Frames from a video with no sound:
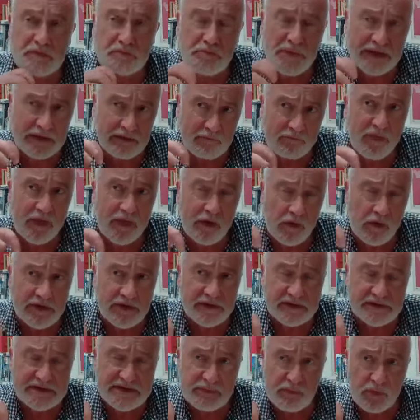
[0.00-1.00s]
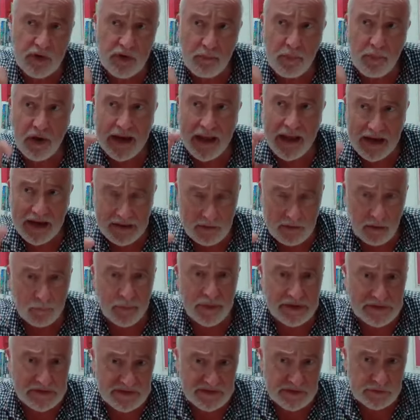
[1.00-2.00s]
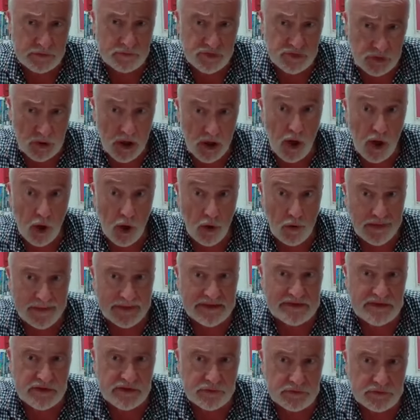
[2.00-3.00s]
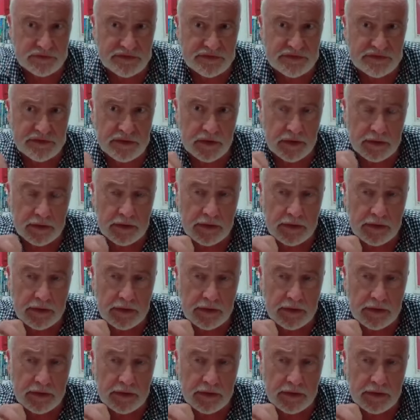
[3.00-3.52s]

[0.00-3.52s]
many of the articles were about economic and social hard issues.